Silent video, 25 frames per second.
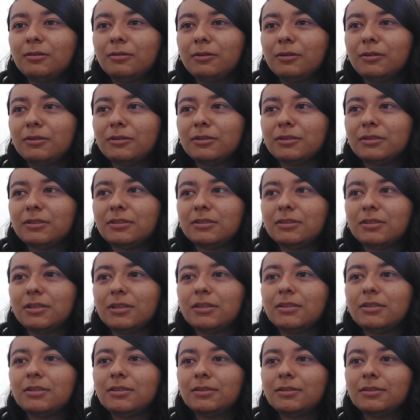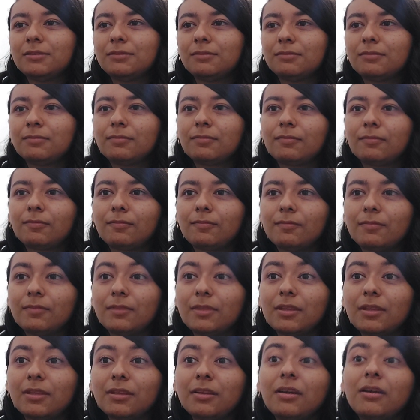We don't see his eyes.
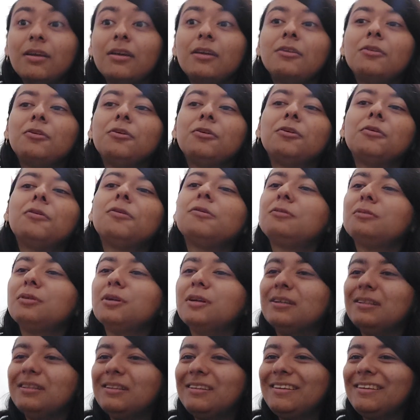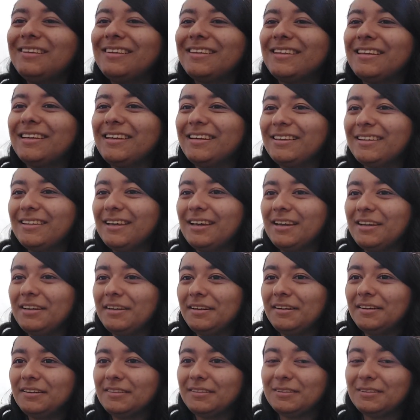Do you really think that?